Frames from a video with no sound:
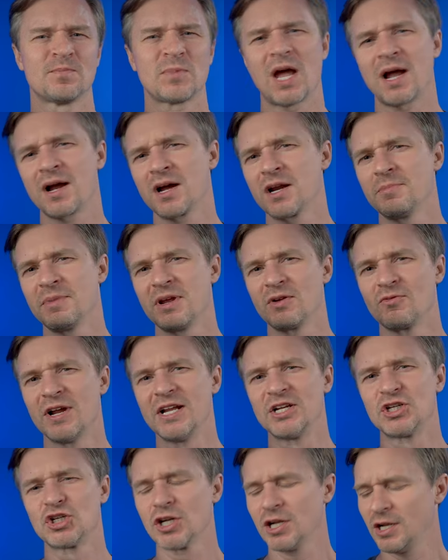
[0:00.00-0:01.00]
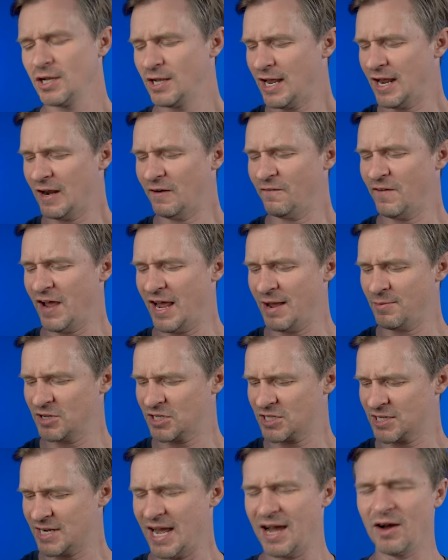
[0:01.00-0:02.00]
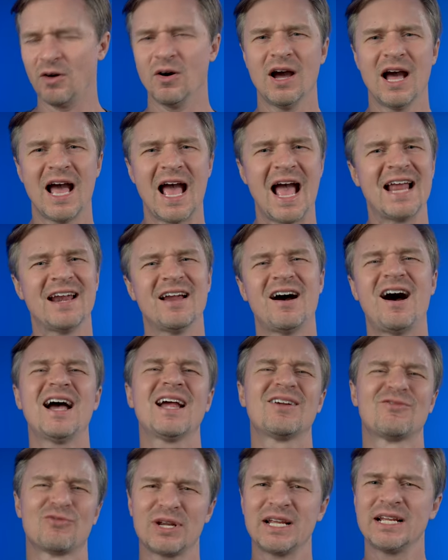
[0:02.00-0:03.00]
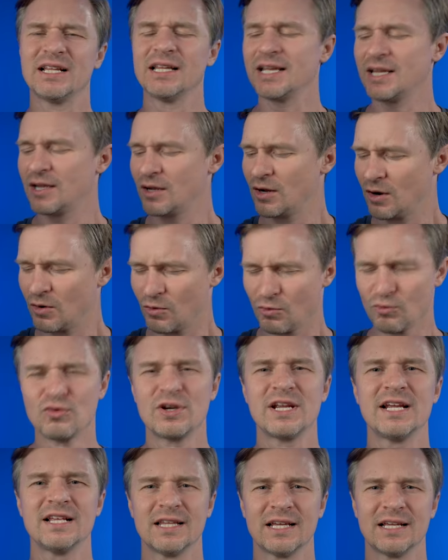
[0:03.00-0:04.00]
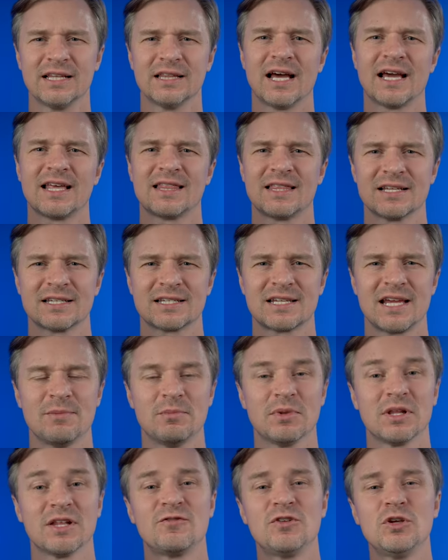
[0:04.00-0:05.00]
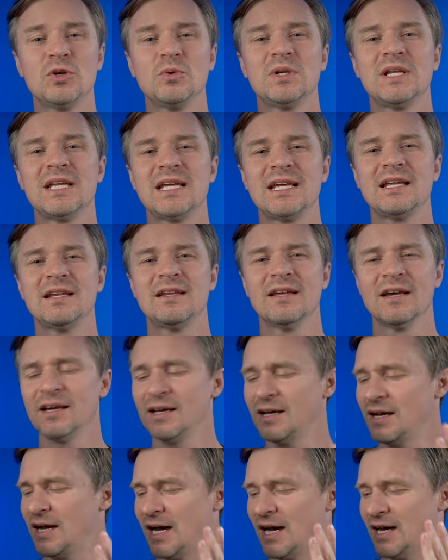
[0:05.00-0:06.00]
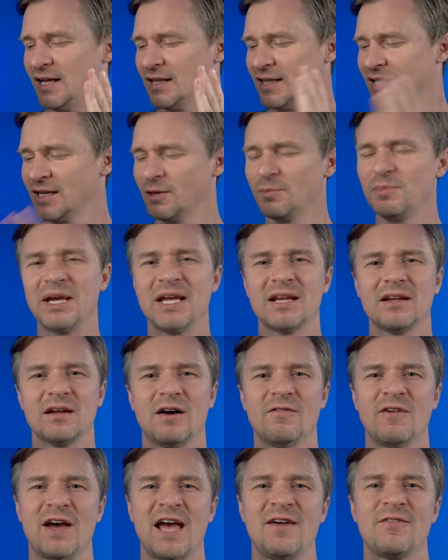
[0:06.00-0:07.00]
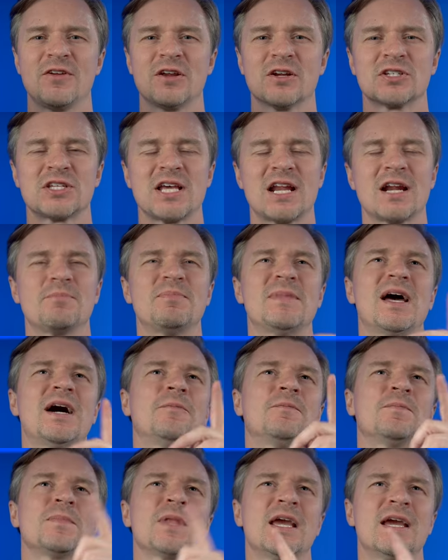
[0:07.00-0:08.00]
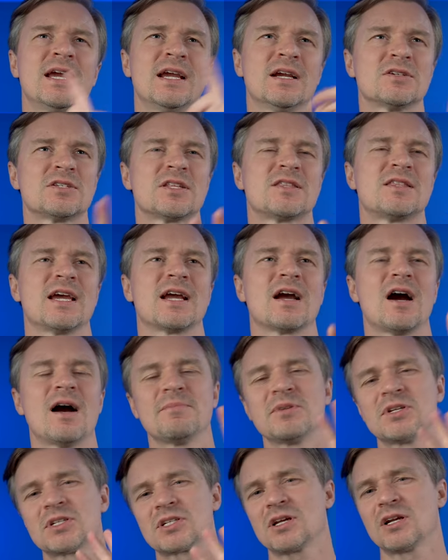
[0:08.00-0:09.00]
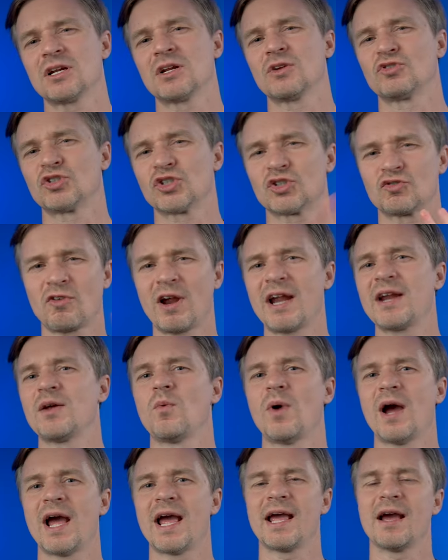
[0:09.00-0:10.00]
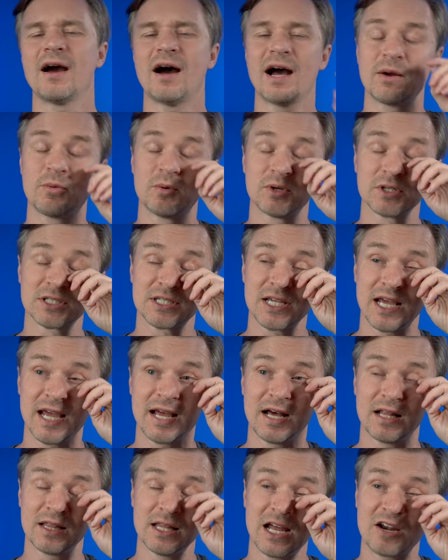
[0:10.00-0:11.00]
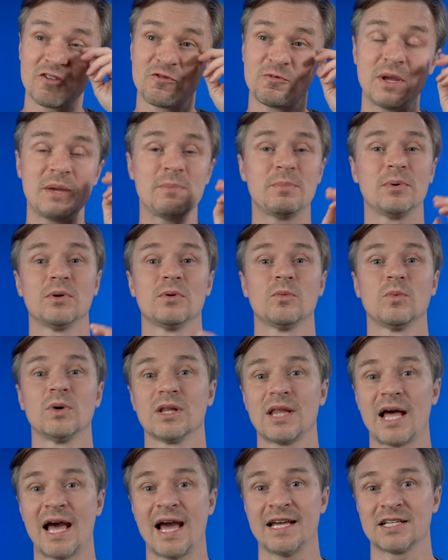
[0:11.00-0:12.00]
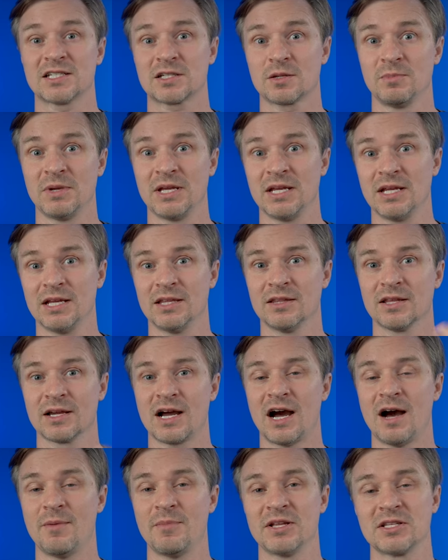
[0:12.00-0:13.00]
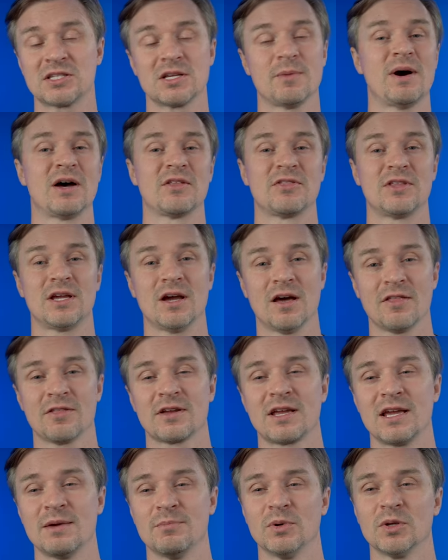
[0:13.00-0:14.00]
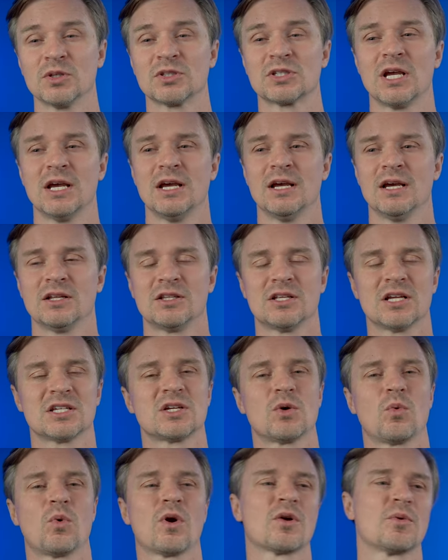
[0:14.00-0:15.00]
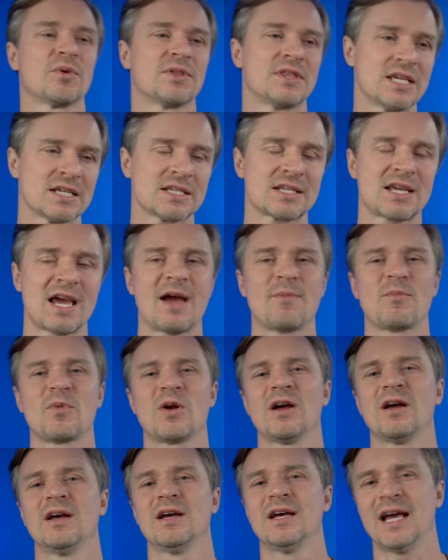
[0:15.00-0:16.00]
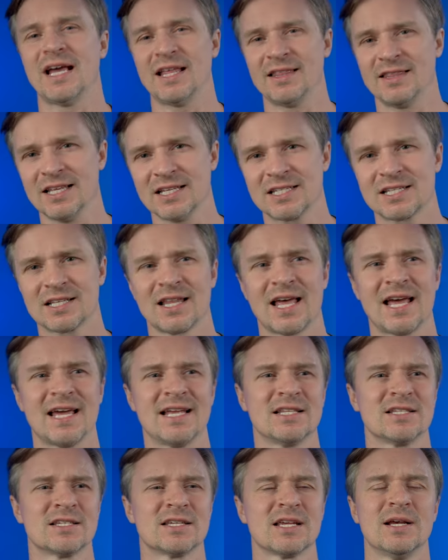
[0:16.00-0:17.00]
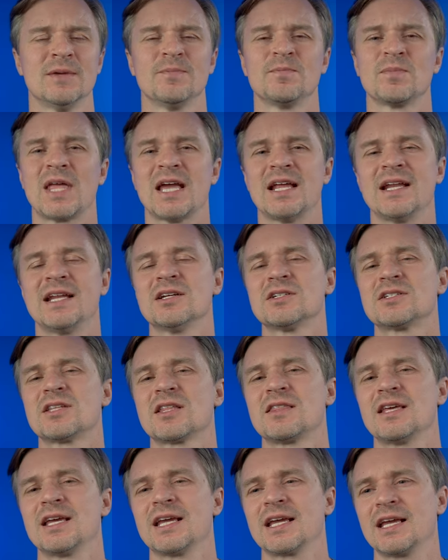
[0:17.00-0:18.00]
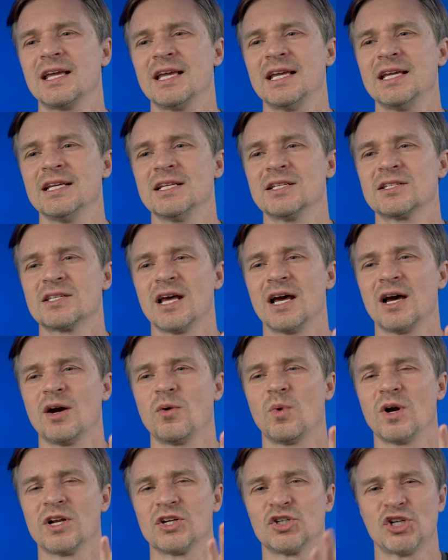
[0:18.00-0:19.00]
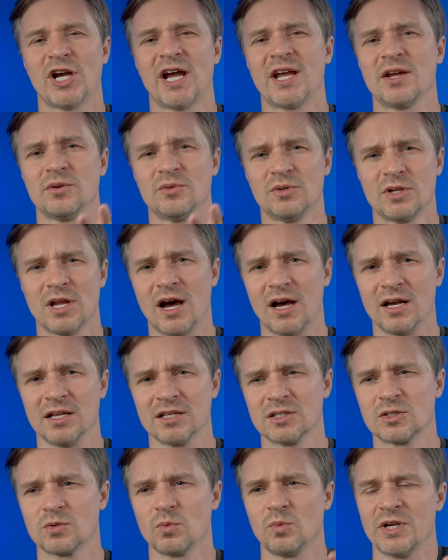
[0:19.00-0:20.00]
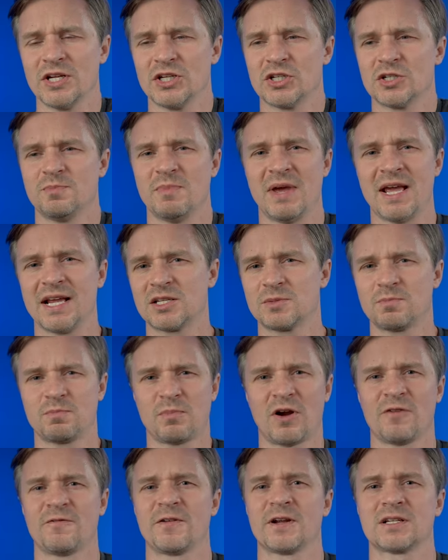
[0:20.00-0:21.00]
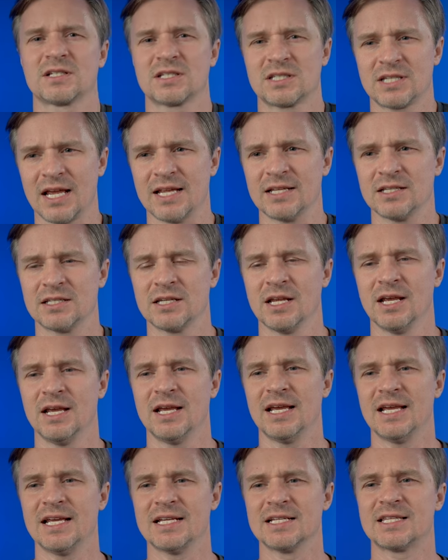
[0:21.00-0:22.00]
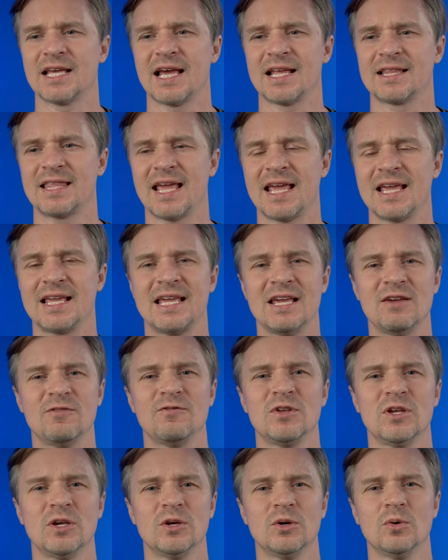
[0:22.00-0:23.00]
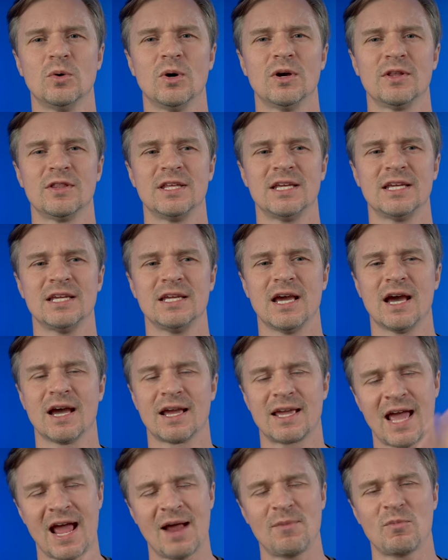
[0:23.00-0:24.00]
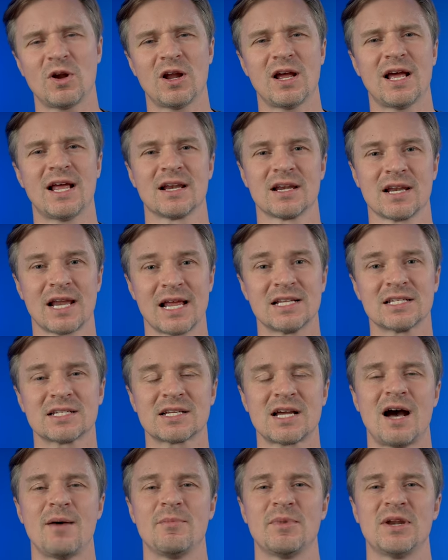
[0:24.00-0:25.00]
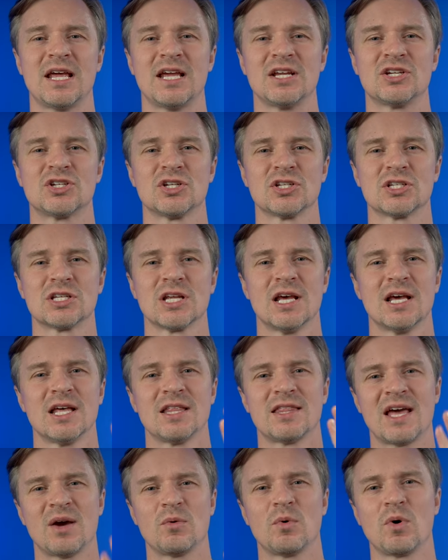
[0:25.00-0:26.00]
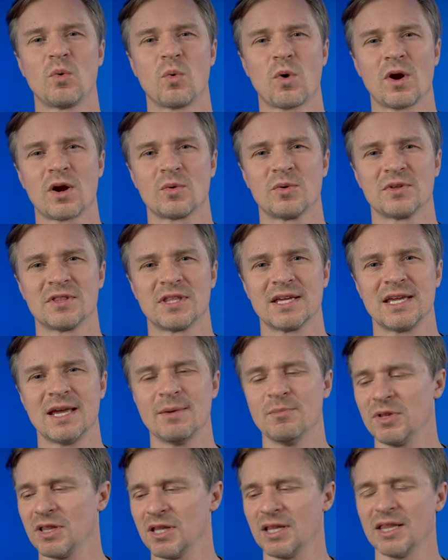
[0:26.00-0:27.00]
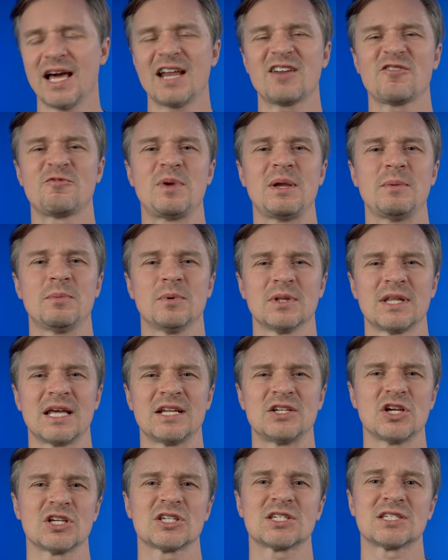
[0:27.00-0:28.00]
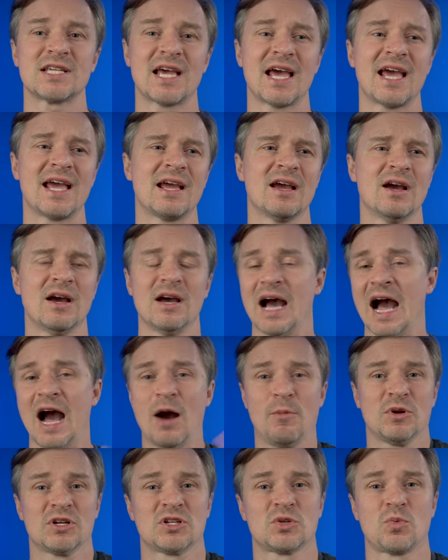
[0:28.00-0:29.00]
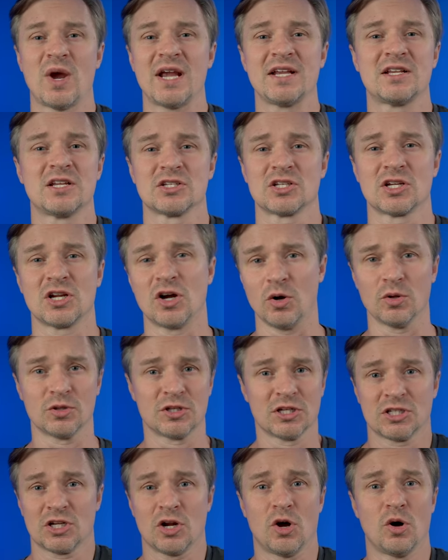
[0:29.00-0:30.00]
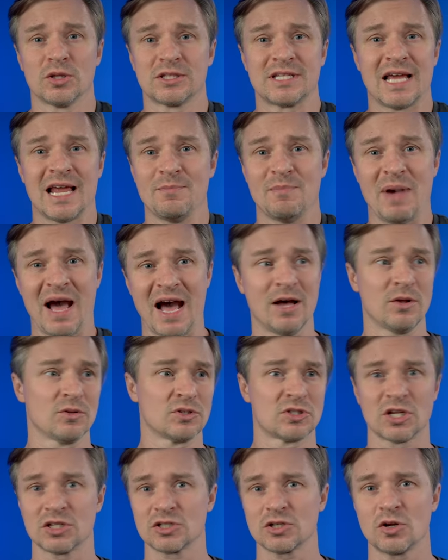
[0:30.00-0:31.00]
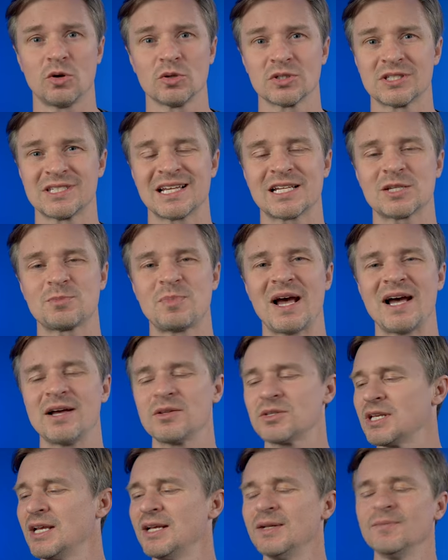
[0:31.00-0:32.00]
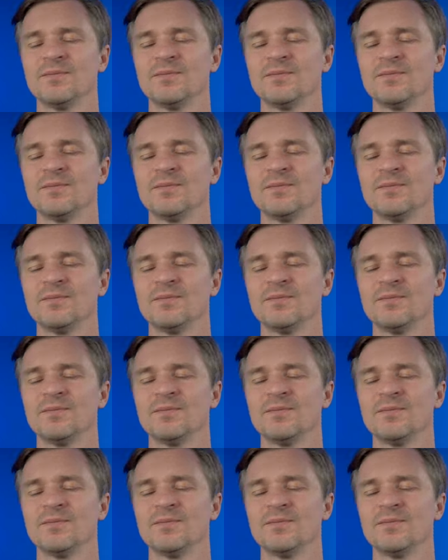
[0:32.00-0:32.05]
I'm gonna be rich and famous now. And I really, really like this gimbal. If you need a little bit of a heavier setup. Now, here's the thing. I'm just going to straight away, I will say, a lot of people will ask me in the comments about the other gimbals. Does it work with this camera and this lens? And here's the thing is what Zhiyun does, which makes perfect sense, is that they give you the camera and lens combinations that will work with the gimbal. A lot of people, they just say, how much weight does it hold? Does it hold 10 pounds? Does it hold 6 pounds?